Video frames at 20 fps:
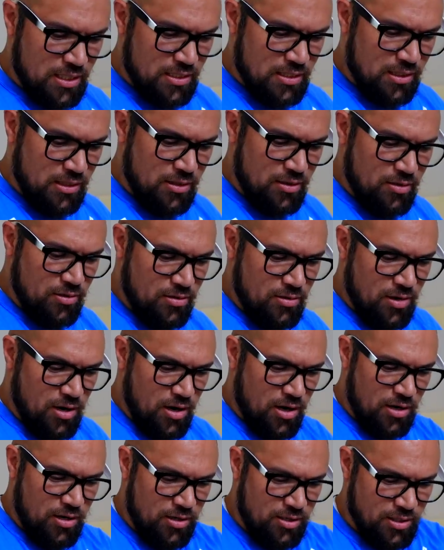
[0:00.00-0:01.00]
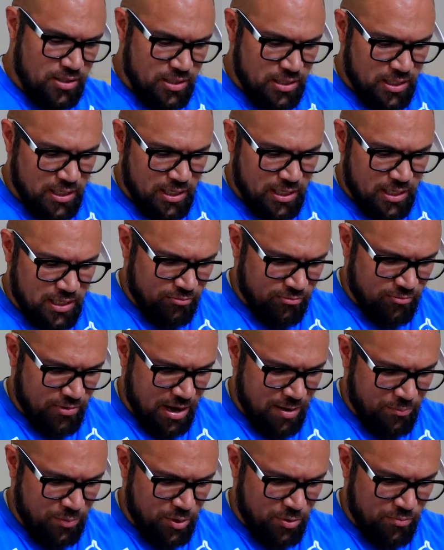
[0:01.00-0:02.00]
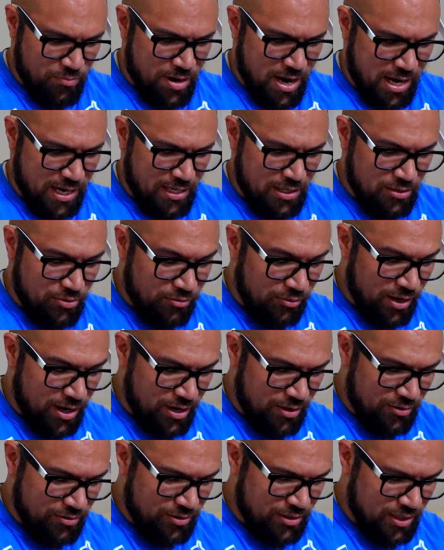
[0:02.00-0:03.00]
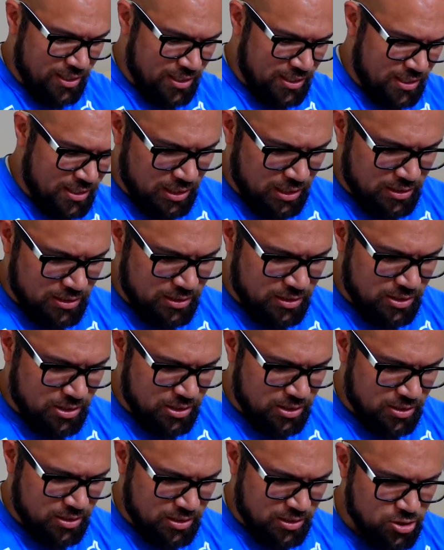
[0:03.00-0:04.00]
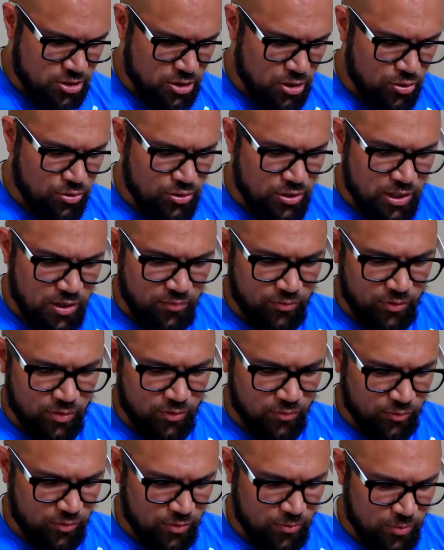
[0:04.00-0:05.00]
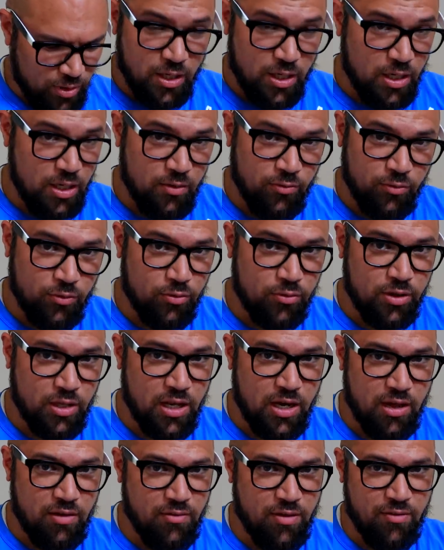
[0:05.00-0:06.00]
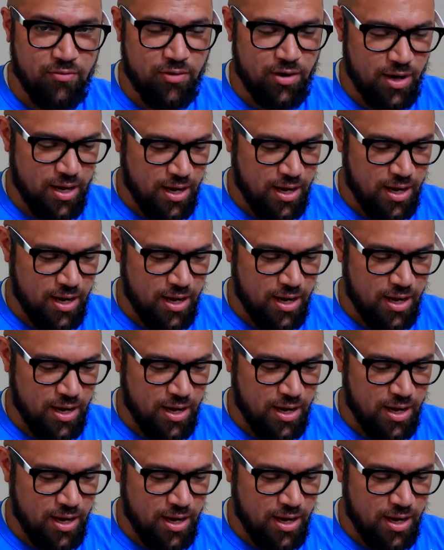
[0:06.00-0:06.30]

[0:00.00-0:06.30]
is a little hard to like wrap your mind around it because it's just so different from any fruit that I've ever